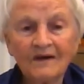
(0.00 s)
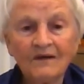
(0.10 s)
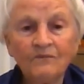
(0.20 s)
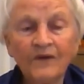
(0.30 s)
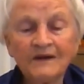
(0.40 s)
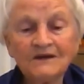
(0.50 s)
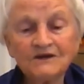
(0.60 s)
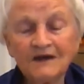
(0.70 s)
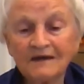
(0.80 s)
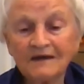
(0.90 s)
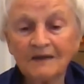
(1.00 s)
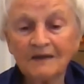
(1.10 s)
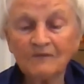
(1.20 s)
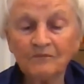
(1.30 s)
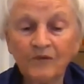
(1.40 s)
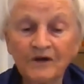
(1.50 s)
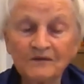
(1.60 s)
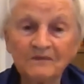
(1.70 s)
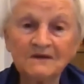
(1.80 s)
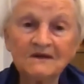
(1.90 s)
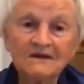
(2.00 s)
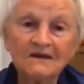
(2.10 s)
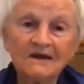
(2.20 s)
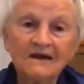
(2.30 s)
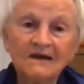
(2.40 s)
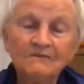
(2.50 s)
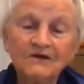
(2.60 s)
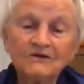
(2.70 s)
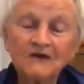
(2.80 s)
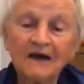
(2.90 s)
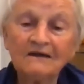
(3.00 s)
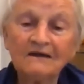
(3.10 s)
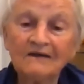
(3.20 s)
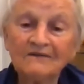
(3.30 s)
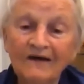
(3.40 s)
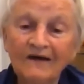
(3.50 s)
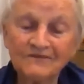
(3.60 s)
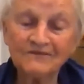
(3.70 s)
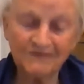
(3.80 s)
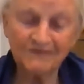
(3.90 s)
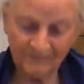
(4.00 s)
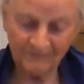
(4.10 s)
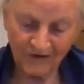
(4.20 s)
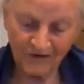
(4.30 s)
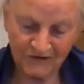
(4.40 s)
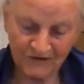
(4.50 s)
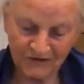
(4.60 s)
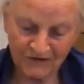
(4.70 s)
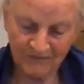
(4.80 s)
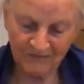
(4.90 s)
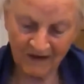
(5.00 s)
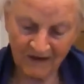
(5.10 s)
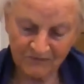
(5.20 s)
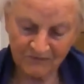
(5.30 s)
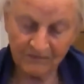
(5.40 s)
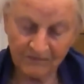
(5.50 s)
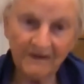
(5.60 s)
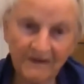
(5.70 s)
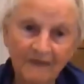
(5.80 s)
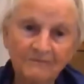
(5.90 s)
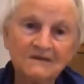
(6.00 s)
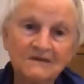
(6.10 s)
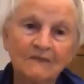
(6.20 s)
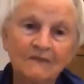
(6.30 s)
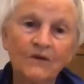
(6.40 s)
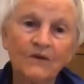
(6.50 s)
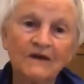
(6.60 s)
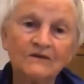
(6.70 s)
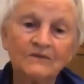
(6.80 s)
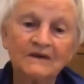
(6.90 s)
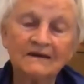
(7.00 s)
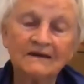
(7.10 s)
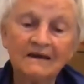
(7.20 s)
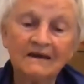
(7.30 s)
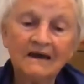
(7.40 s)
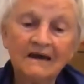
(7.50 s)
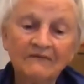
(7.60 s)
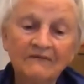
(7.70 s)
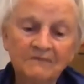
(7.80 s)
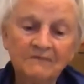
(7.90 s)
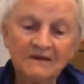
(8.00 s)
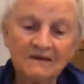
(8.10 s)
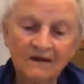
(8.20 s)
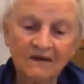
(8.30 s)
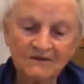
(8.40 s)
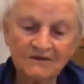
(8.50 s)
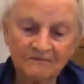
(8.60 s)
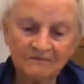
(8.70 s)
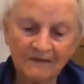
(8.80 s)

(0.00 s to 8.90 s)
when she had some appointment, because I loved the posture so much, probably I picked it up quite quickly, having been a dancer in